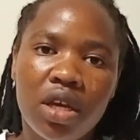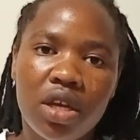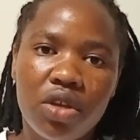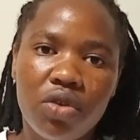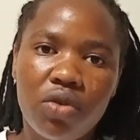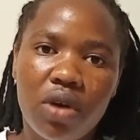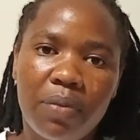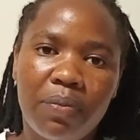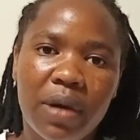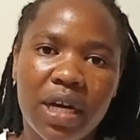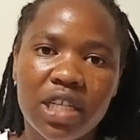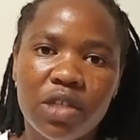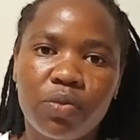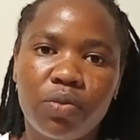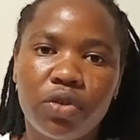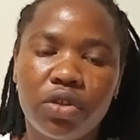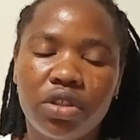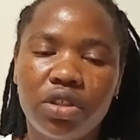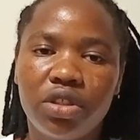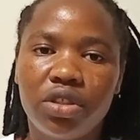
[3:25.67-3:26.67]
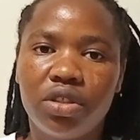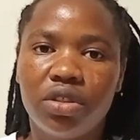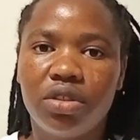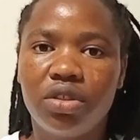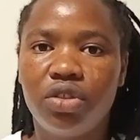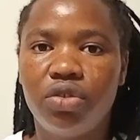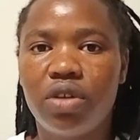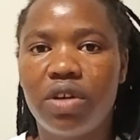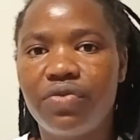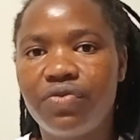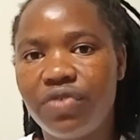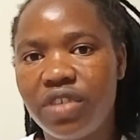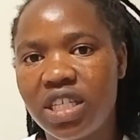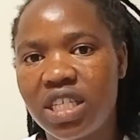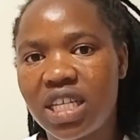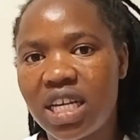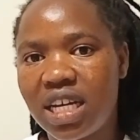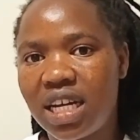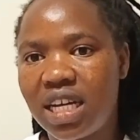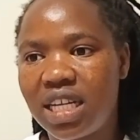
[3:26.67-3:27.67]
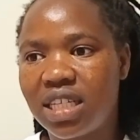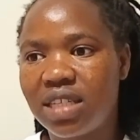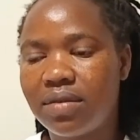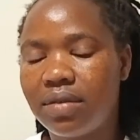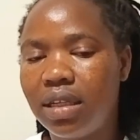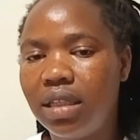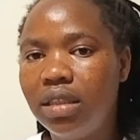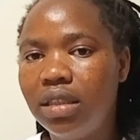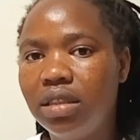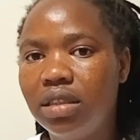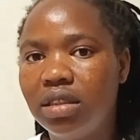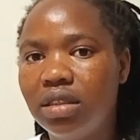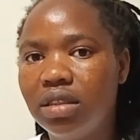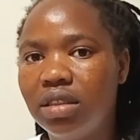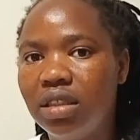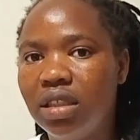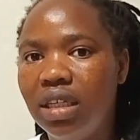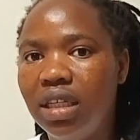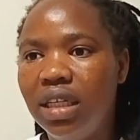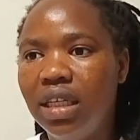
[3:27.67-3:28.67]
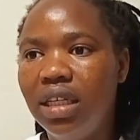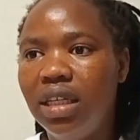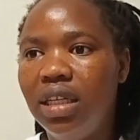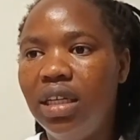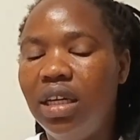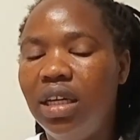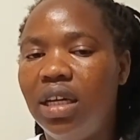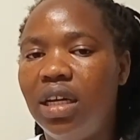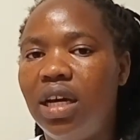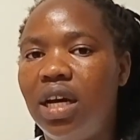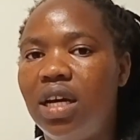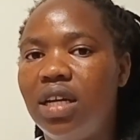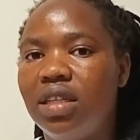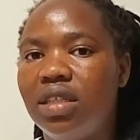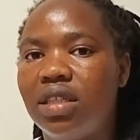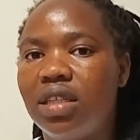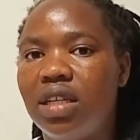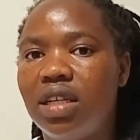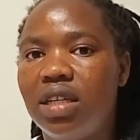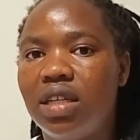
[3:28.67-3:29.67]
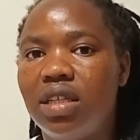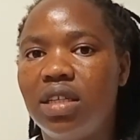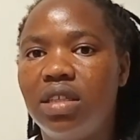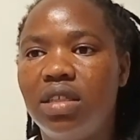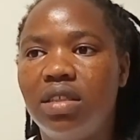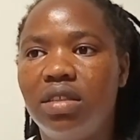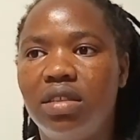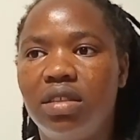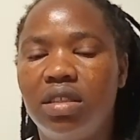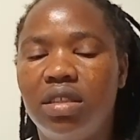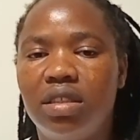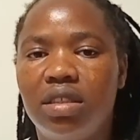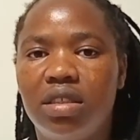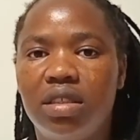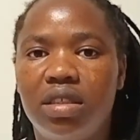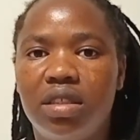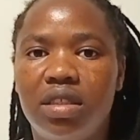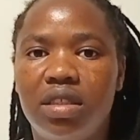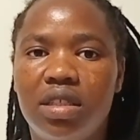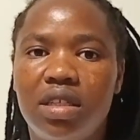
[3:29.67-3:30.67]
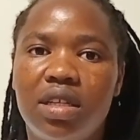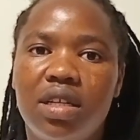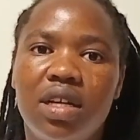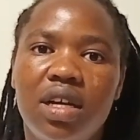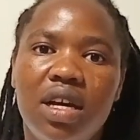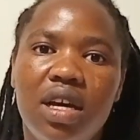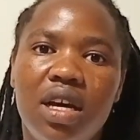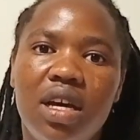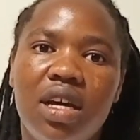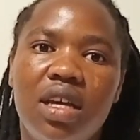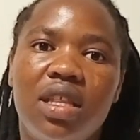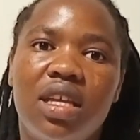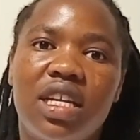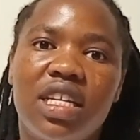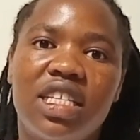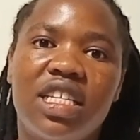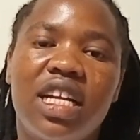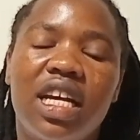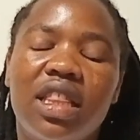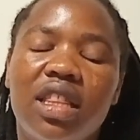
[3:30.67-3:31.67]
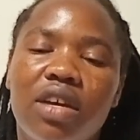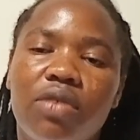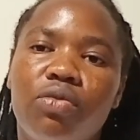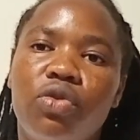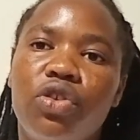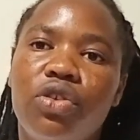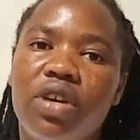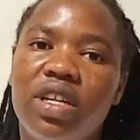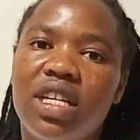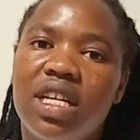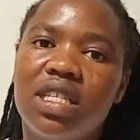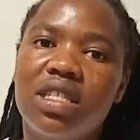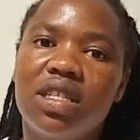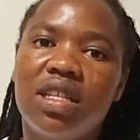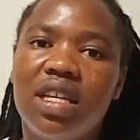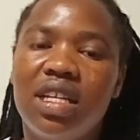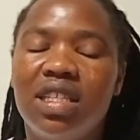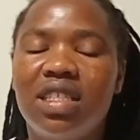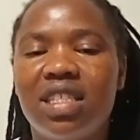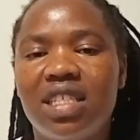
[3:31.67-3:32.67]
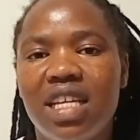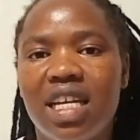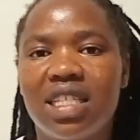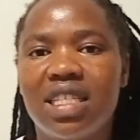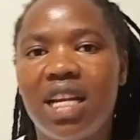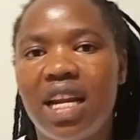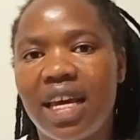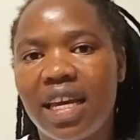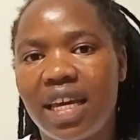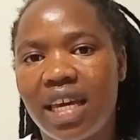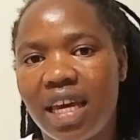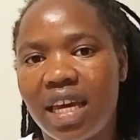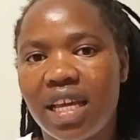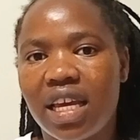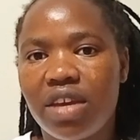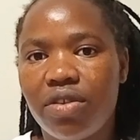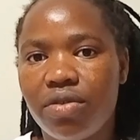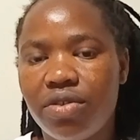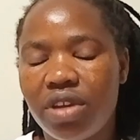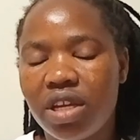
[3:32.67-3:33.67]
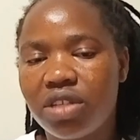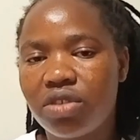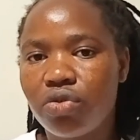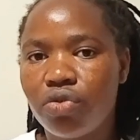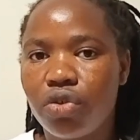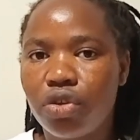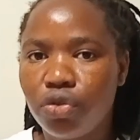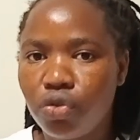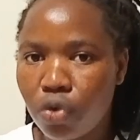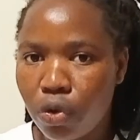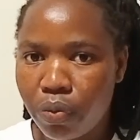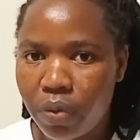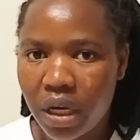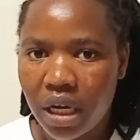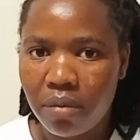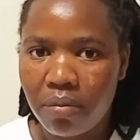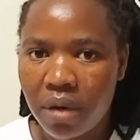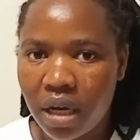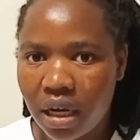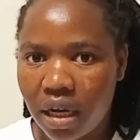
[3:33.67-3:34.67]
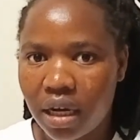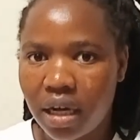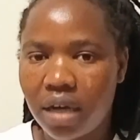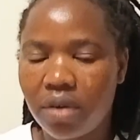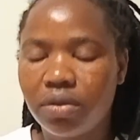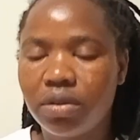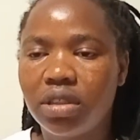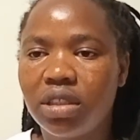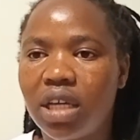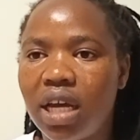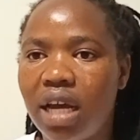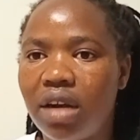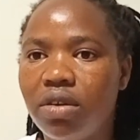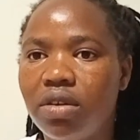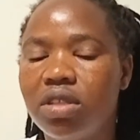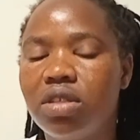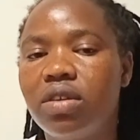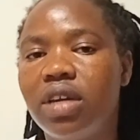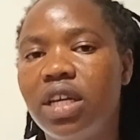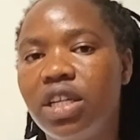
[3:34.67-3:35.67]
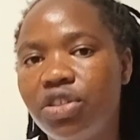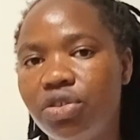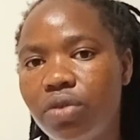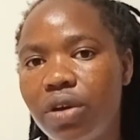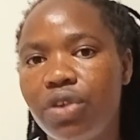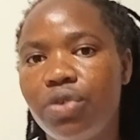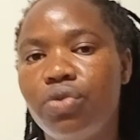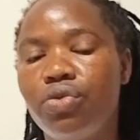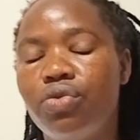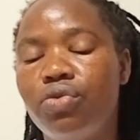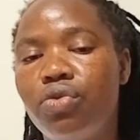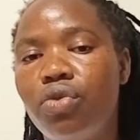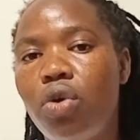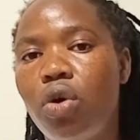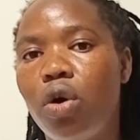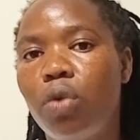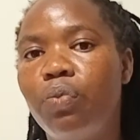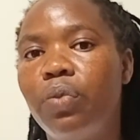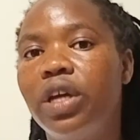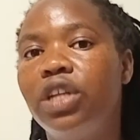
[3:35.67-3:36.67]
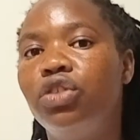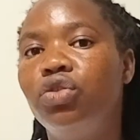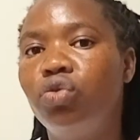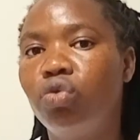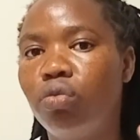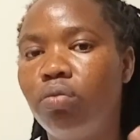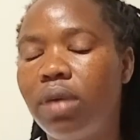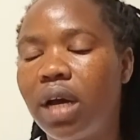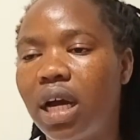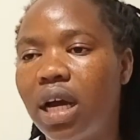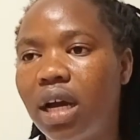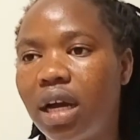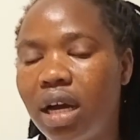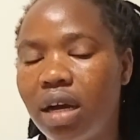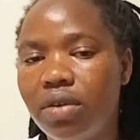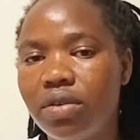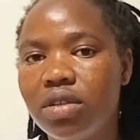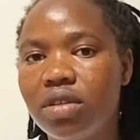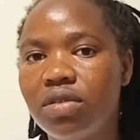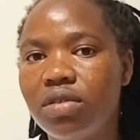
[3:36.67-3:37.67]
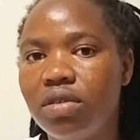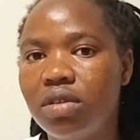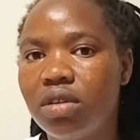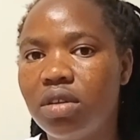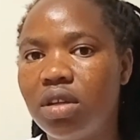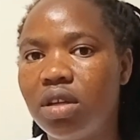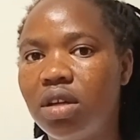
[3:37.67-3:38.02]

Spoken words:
your passport, your visa as well, and there is nothing more. It's just like Kenya. You're just going to open a bank account, and also ensure you open 2 bank accounts